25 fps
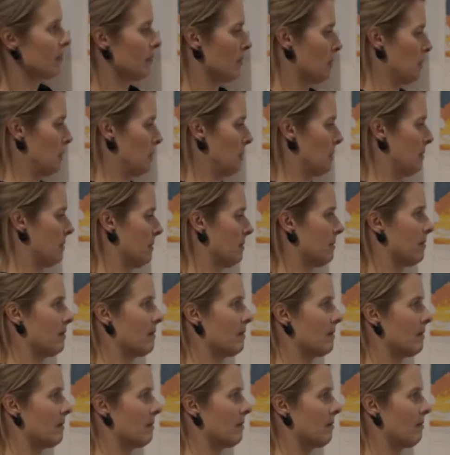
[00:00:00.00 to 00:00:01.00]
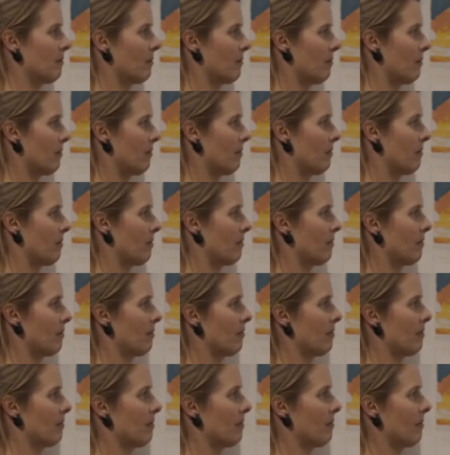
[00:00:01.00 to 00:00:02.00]

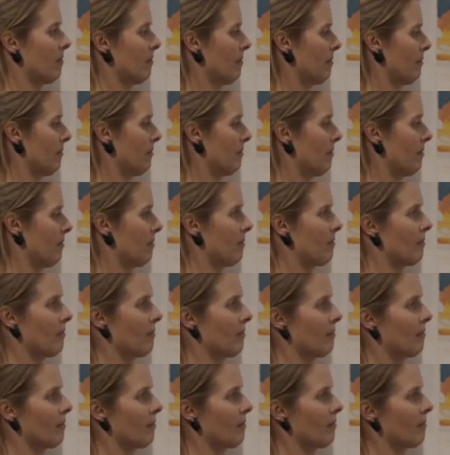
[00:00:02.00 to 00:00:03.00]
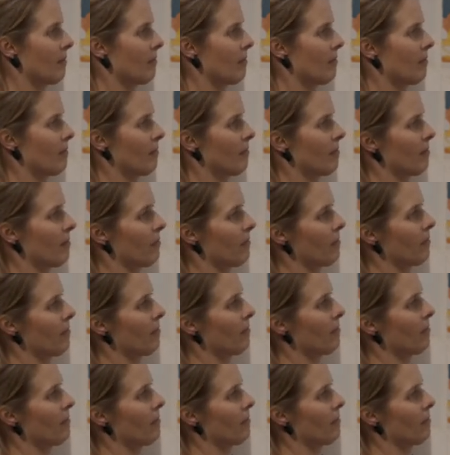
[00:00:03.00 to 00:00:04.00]

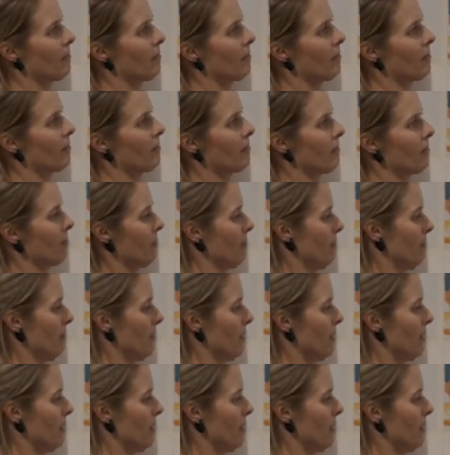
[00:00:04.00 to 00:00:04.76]
Nobody speaks.